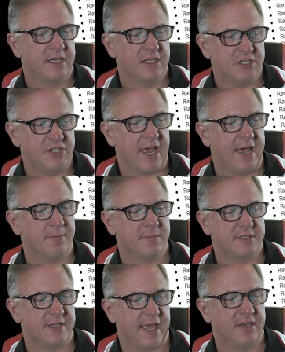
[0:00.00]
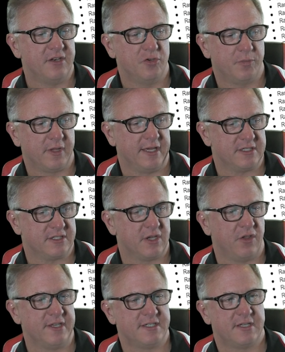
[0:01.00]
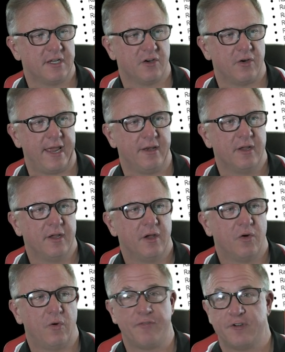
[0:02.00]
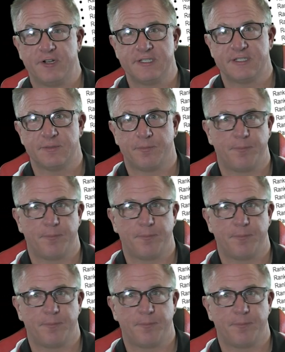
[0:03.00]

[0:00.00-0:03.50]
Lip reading: gems and duplicates. So this is a great reference